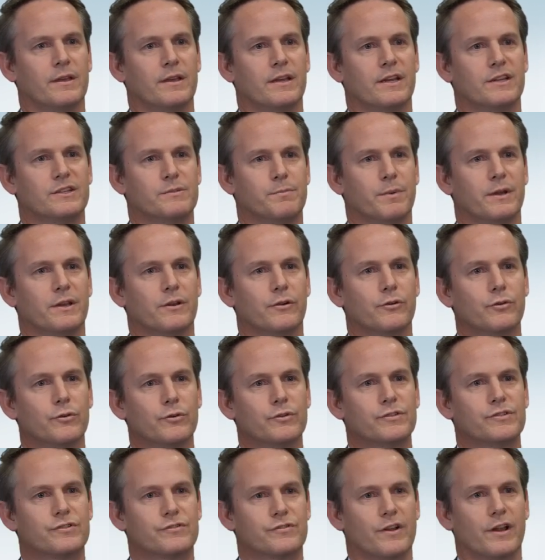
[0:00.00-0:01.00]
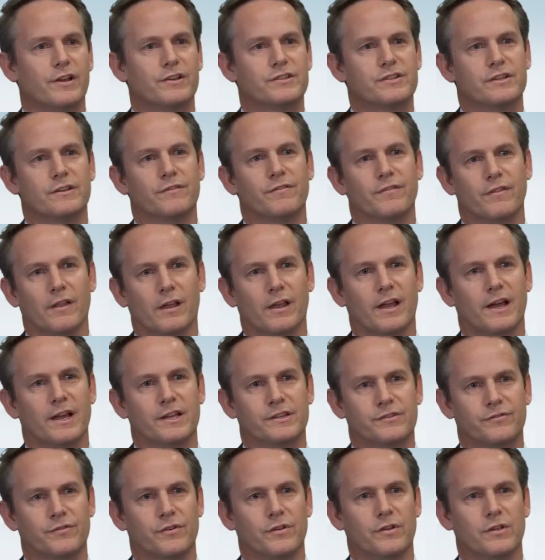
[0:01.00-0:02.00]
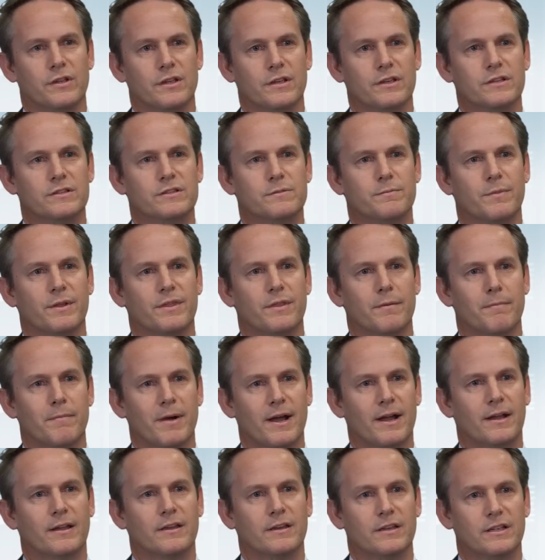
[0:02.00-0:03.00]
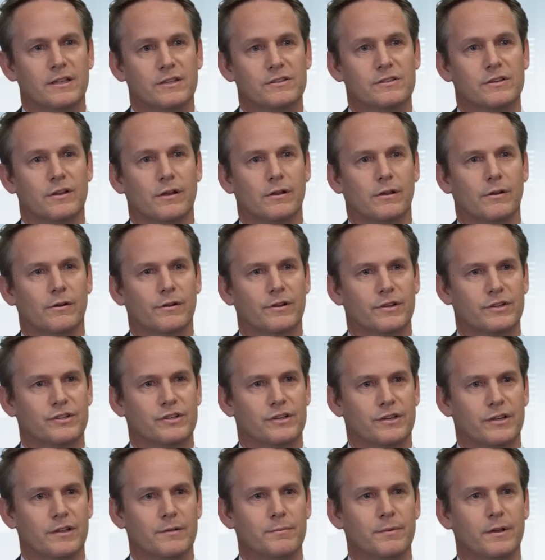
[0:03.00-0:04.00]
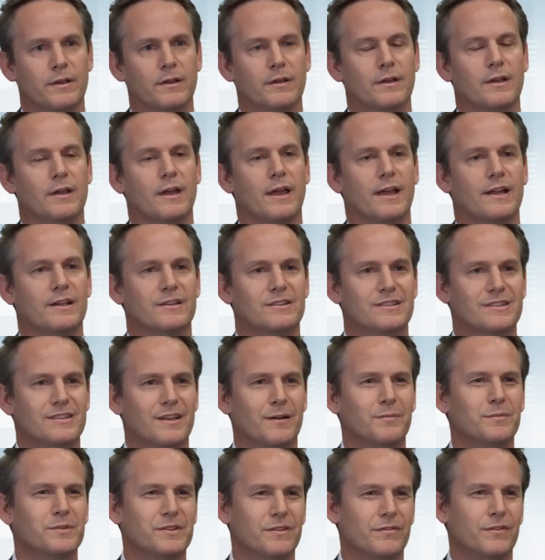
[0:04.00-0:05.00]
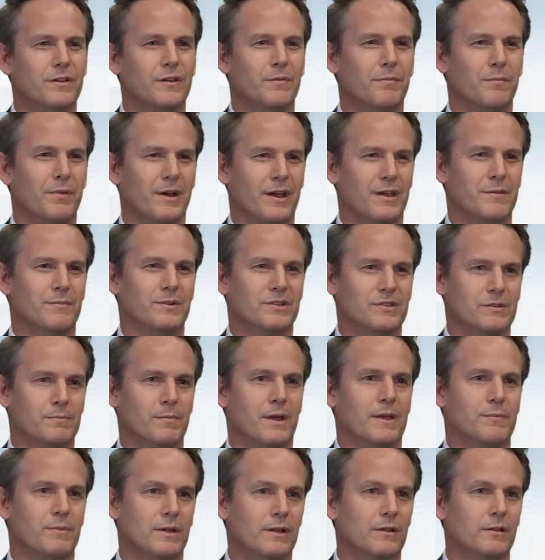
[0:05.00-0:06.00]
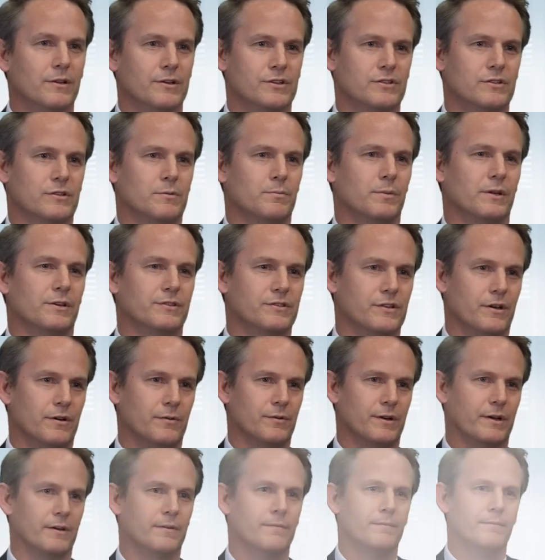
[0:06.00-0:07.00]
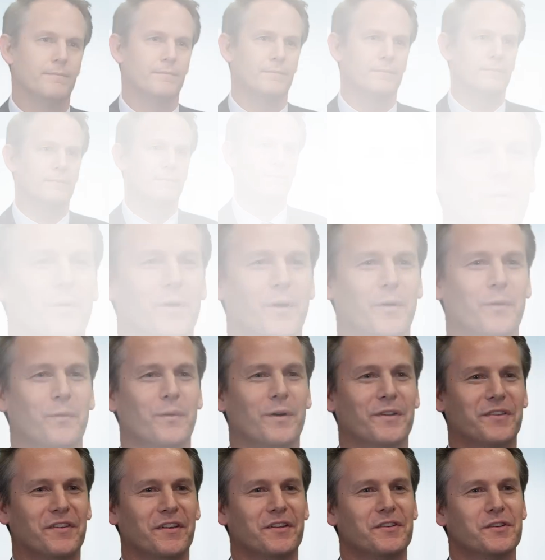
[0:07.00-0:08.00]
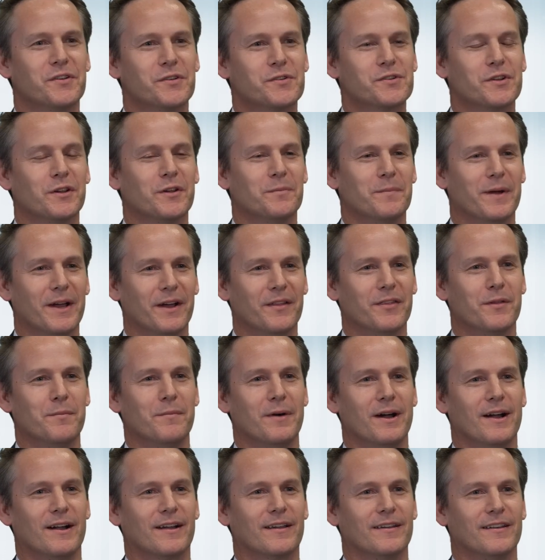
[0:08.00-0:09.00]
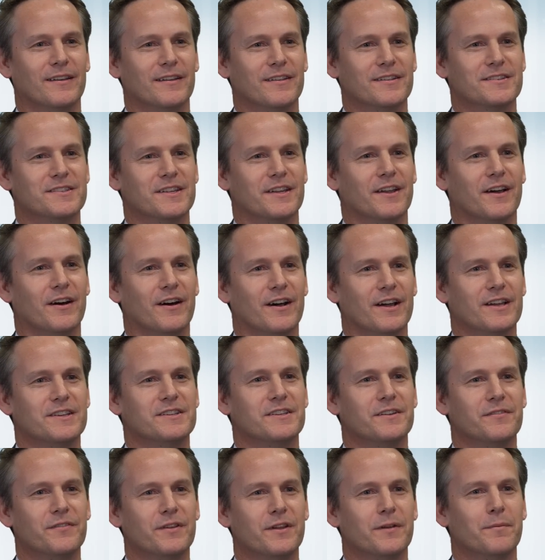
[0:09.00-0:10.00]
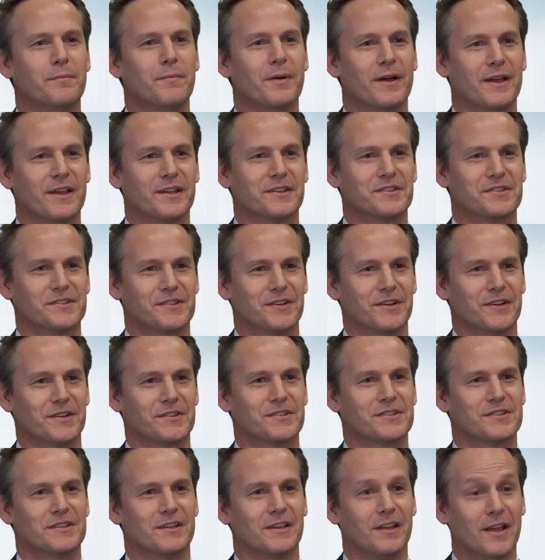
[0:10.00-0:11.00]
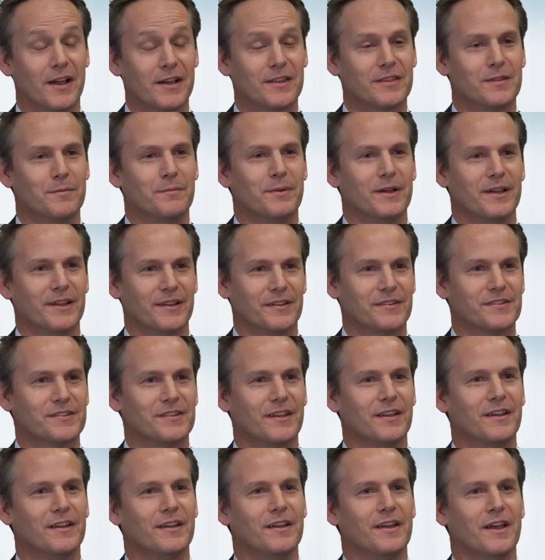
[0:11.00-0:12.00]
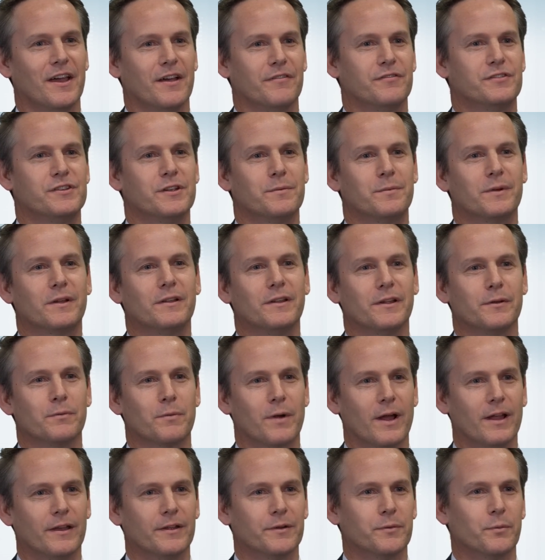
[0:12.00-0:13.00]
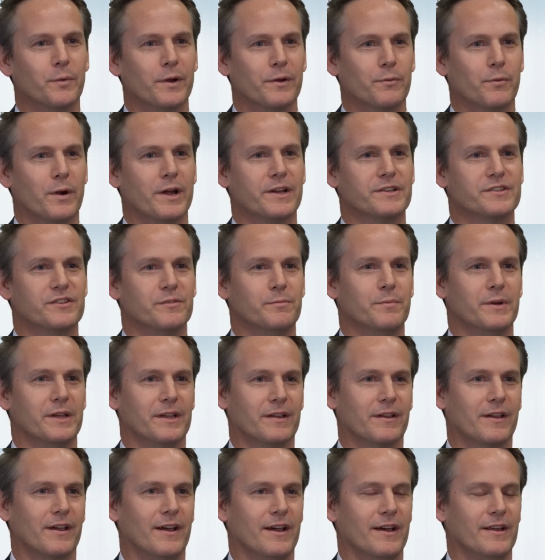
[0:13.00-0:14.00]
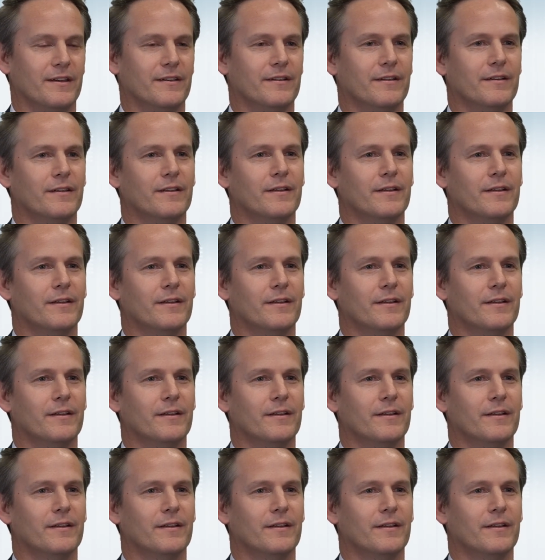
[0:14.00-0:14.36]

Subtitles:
It's been a good strategy for the last few years, but the market is no longer cheap, and some dividend payments may be close to plateauing. Well, what's unusual about the market is that high dividend paying stocks, like the banks, have typically rallied when rates have been cut,